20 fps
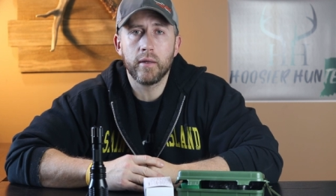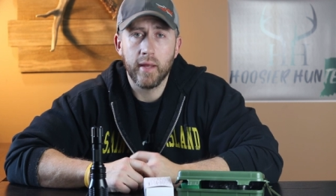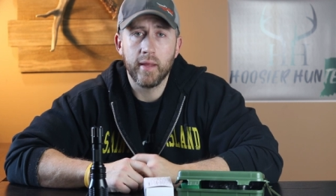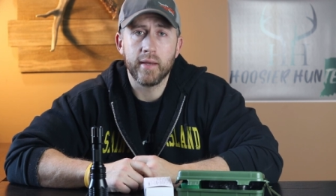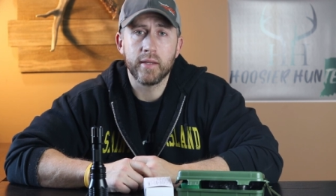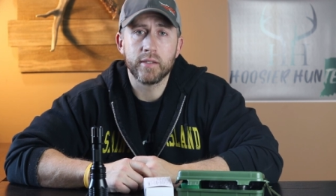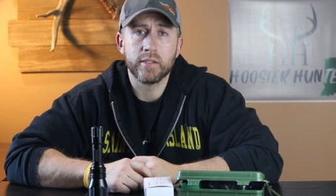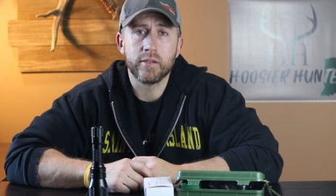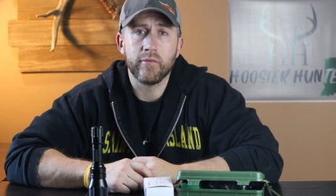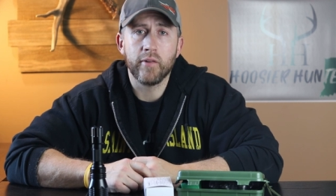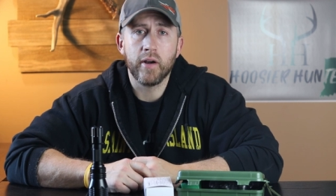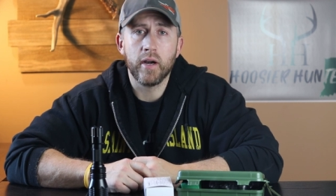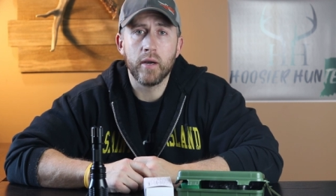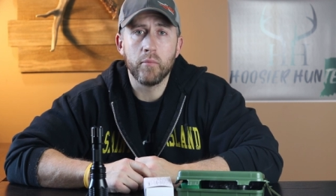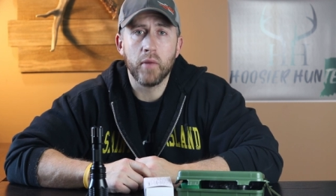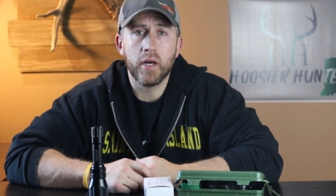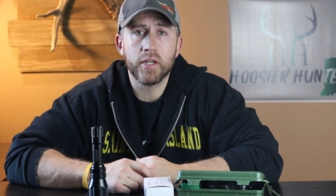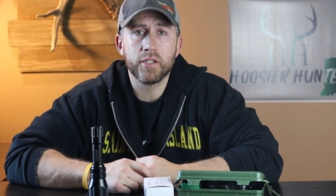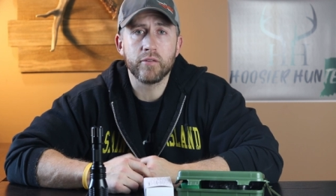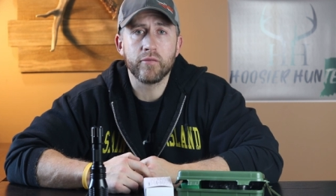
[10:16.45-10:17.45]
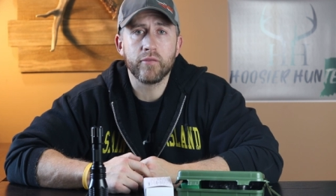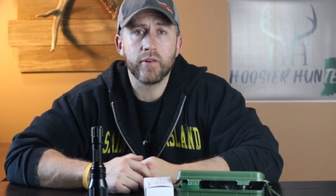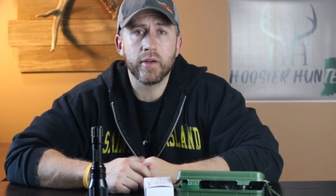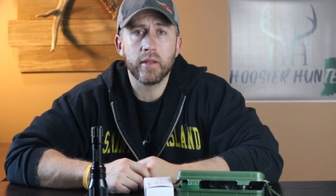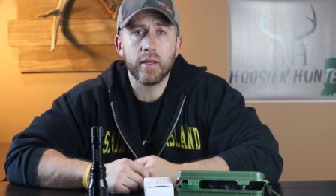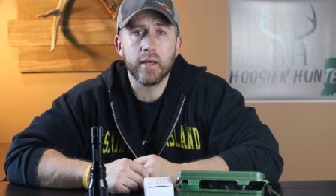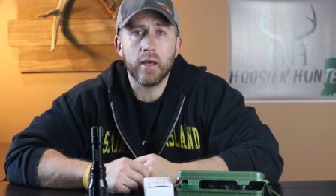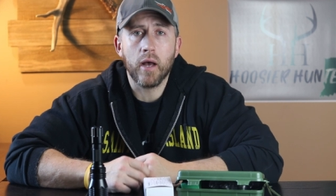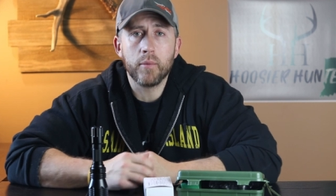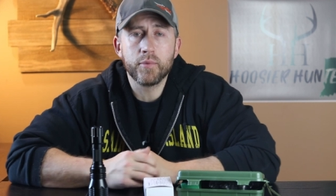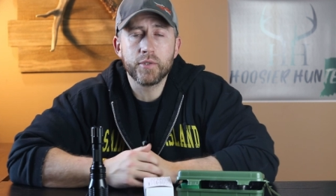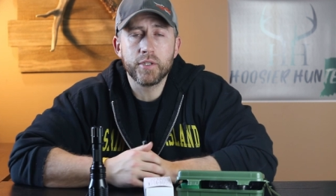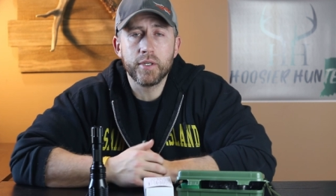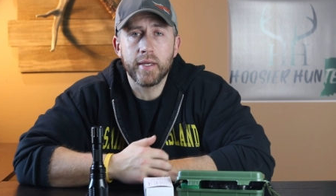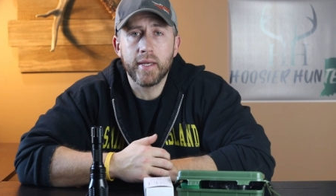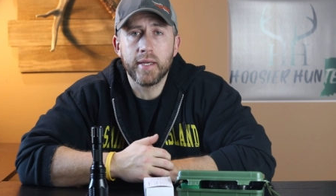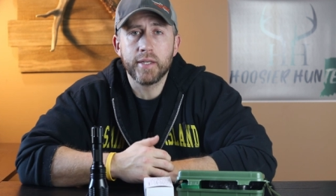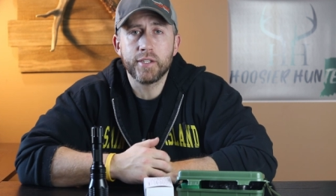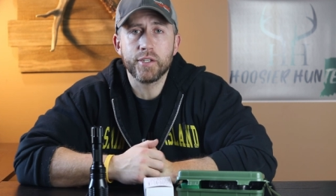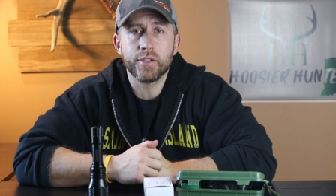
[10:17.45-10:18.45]
I think it's a very budget-friendly option
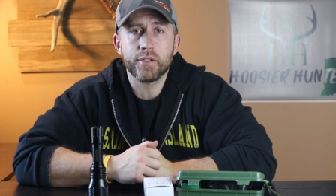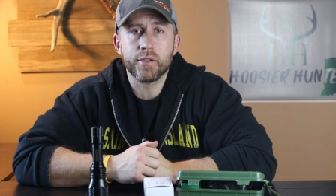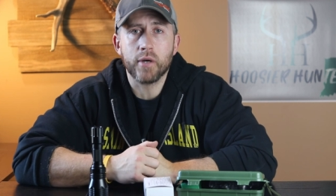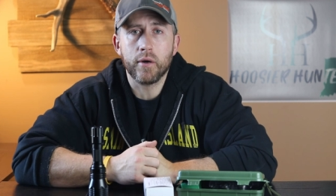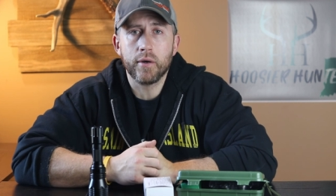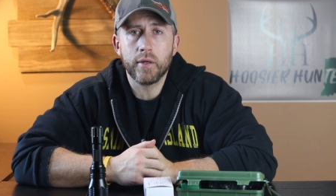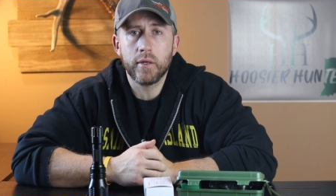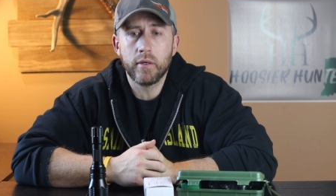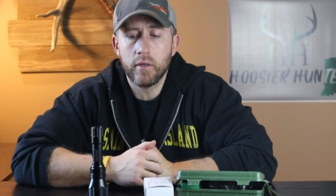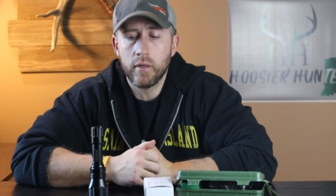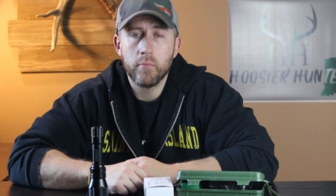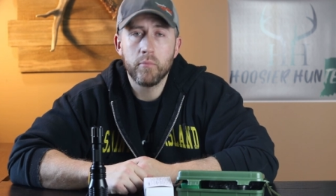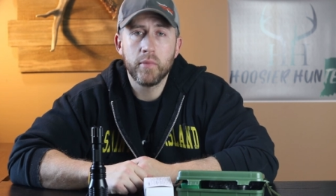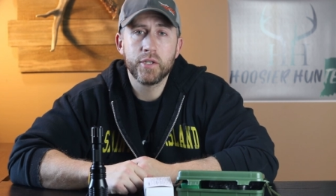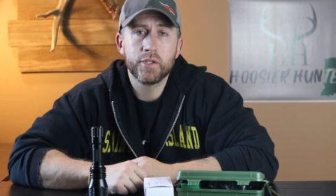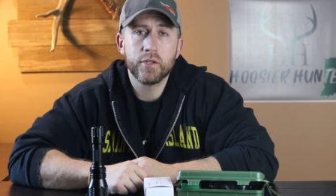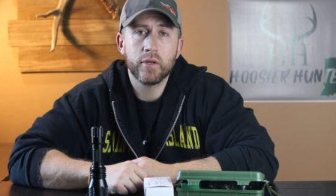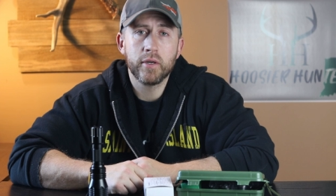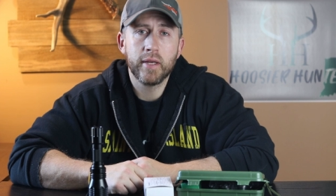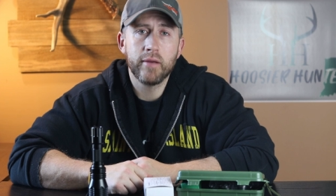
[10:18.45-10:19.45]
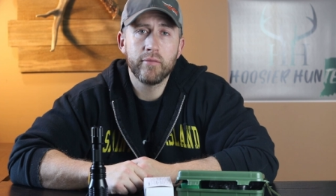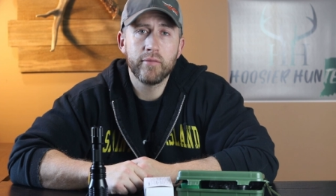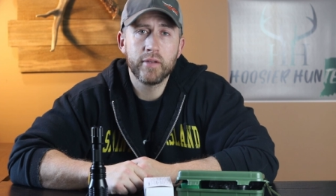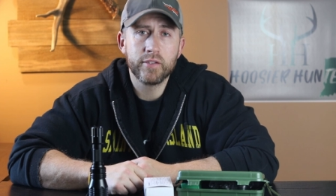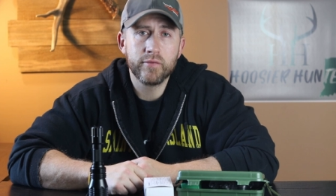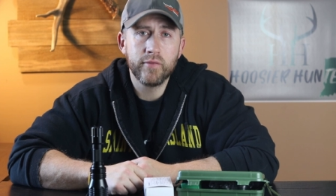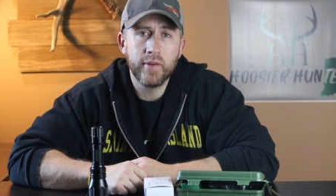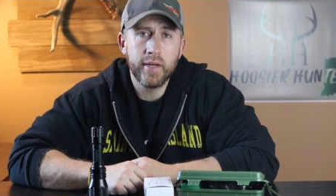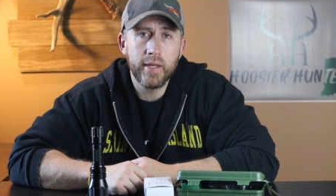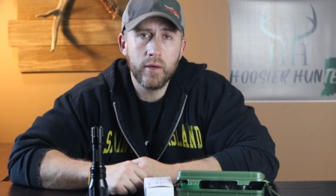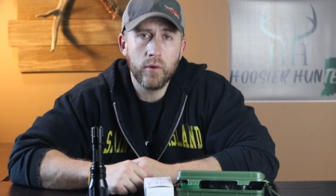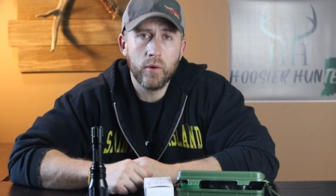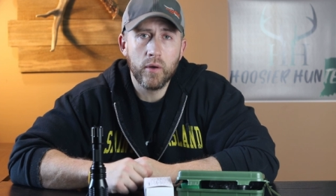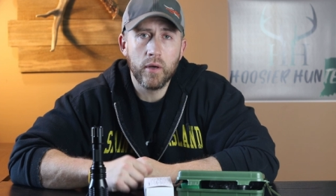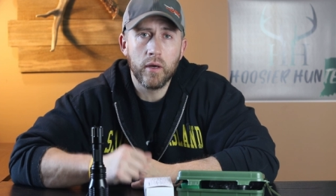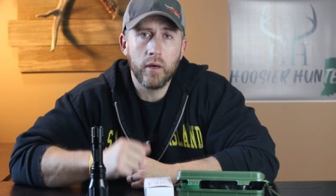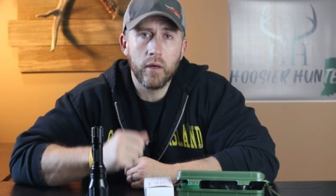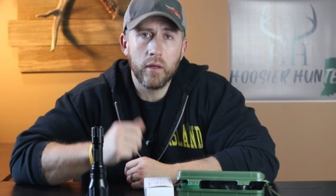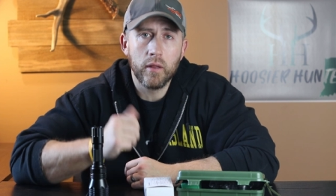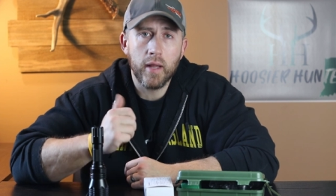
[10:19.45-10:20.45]
to get you started. Be sure to give this
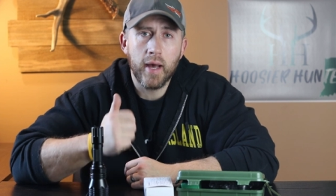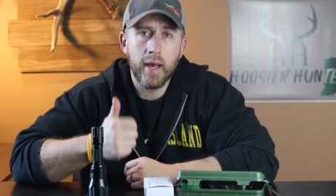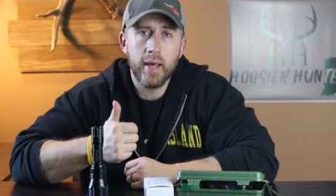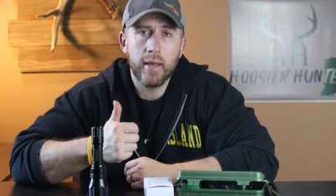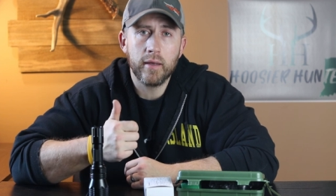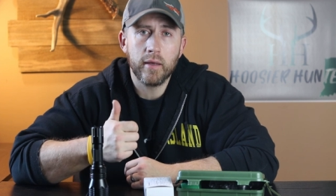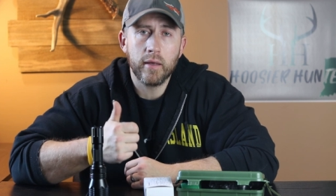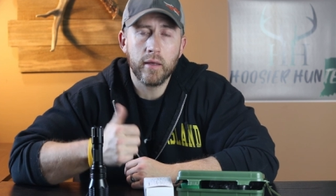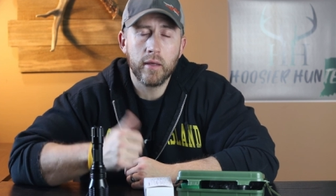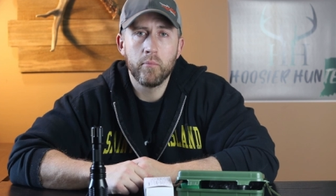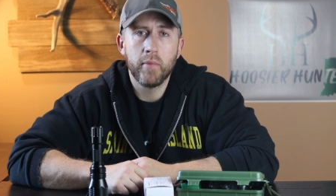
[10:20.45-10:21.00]
video a like.